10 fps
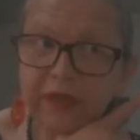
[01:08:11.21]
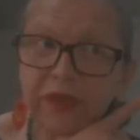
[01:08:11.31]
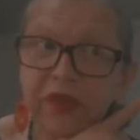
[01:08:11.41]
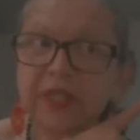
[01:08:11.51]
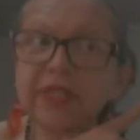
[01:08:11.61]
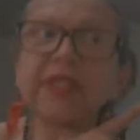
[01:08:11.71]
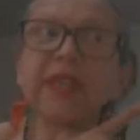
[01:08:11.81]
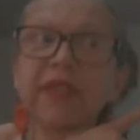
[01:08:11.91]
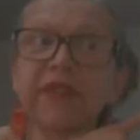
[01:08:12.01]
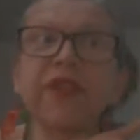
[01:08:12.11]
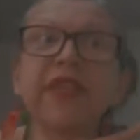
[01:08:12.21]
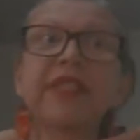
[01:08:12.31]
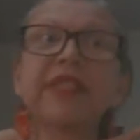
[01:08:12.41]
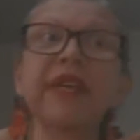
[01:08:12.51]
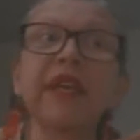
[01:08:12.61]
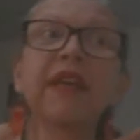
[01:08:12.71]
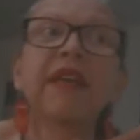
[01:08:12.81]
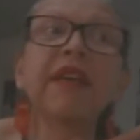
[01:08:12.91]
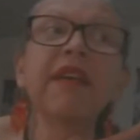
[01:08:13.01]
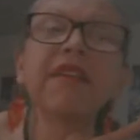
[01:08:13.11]
The first uh, the first uh,
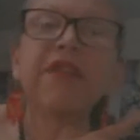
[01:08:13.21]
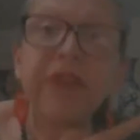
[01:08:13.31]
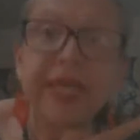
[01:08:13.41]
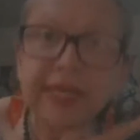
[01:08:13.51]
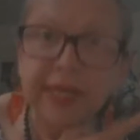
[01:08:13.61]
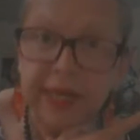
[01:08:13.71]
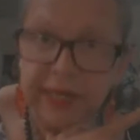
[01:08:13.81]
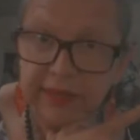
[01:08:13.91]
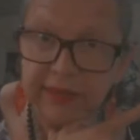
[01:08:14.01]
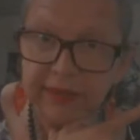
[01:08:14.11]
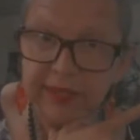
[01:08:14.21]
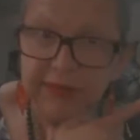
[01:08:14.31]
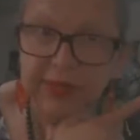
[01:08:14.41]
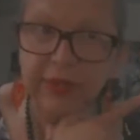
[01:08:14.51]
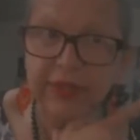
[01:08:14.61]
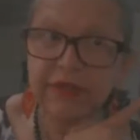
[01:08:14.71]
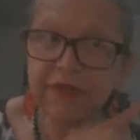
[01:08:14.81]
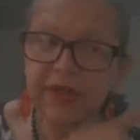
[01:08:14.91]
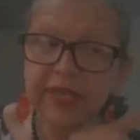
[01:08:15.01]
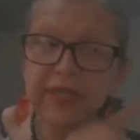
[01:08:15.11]
fentanyl. I'm sorry, the
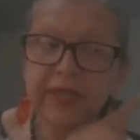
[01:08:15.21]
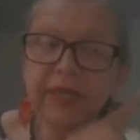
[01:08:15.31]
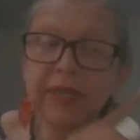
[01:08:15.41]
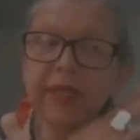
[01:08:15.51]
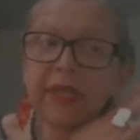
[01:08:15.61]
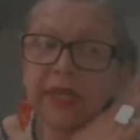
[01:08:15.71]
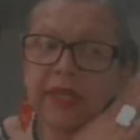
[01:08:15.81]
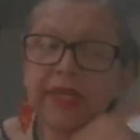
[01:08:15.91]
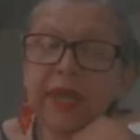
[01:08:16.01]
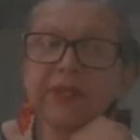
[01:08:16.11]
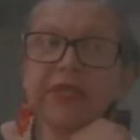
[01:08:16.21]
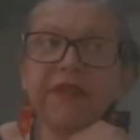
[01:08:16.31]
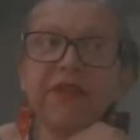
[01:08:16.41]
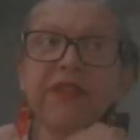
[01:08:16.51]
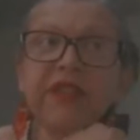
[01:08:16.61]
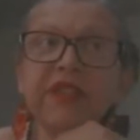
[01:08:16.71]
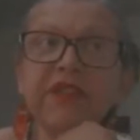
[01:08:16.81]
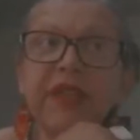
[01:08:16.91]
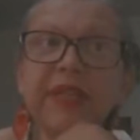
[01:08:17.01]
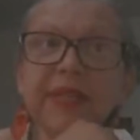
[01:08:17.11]
fentanyl. That was their
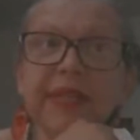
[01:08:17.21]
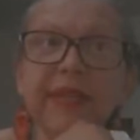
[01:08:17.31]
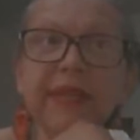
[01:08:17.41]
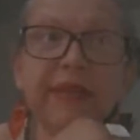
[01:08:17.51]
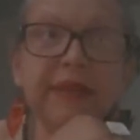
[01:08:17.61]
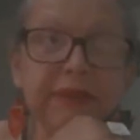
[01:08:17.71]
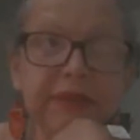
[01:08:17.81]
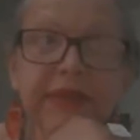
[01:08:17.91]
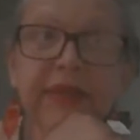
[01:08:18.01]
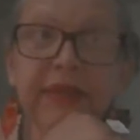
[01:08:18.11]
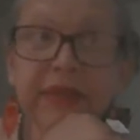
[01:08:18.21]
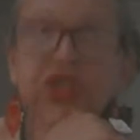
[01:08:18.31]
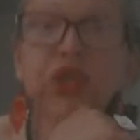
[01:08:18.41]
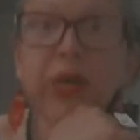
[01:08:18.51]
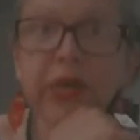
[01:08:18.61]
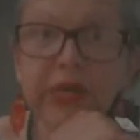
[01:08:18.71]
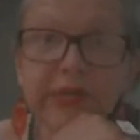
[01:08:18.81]
first fentanyl, sugar.